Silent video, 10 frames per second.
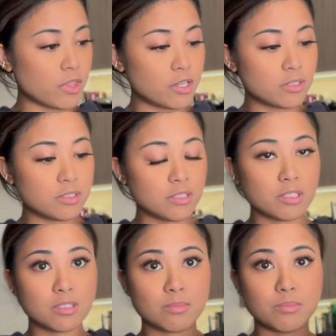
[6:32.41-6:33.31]
There's
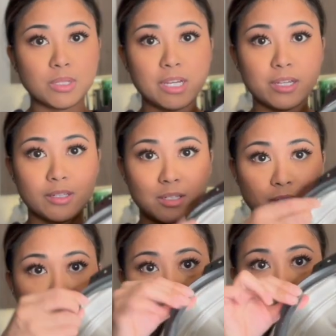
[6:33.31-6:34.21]
this black,
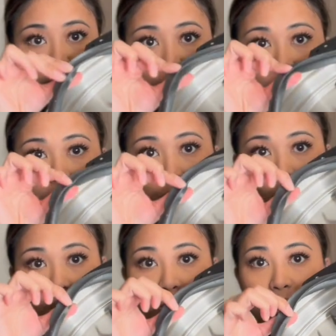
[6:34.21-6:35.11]
like
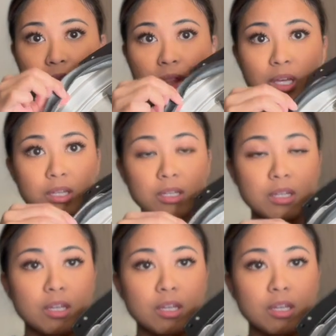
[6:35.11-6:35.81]
rubbery thing.